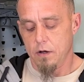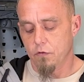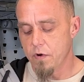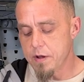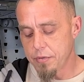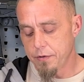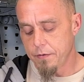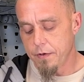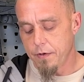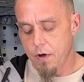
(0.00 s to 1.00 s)
grip
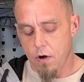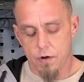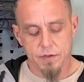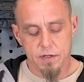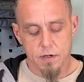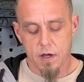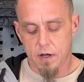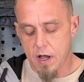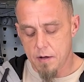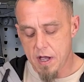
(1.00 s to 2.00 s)
on the
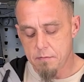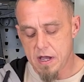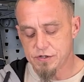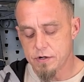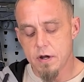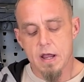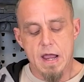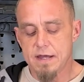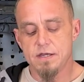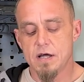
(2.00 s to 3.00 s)
Combat Master,
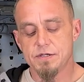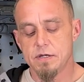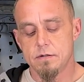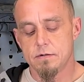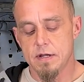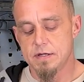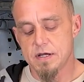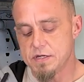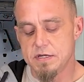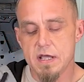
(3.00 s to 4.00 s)
it doesn't
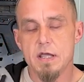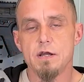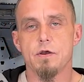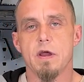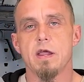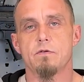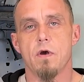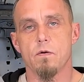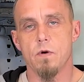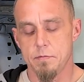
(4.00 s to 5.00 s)
dig into your hand
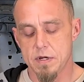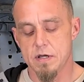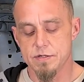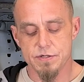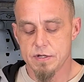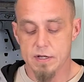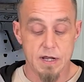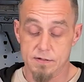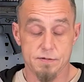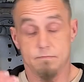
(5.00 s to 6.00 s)
right away because
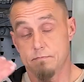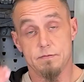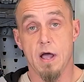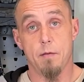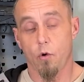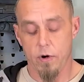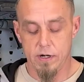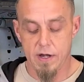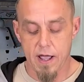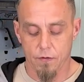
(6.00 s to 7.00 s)
it's not
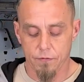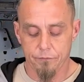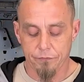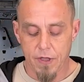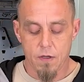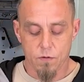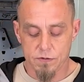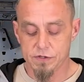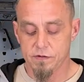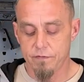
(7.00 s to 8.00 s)
pointed down,
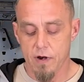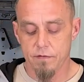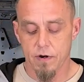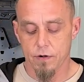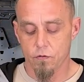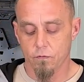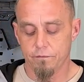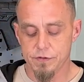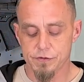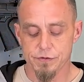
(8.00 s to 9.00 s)
which is a very, very cool
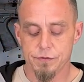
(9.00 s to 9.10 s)
feature.